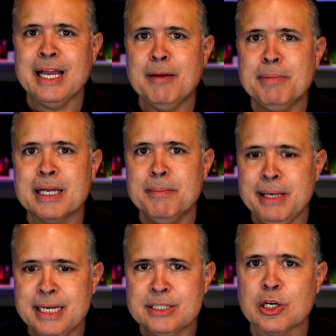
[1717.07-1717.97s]
have been
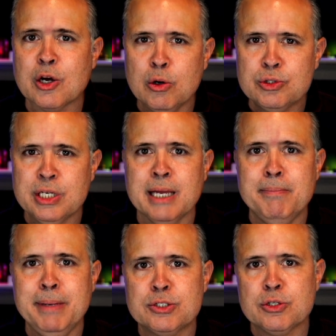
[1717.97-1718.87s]
committed to coaching
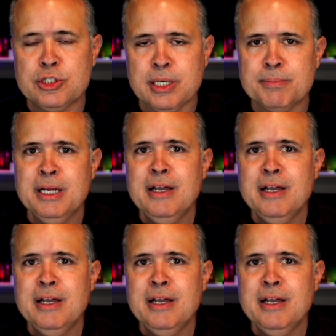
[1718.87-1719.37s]
and mentorship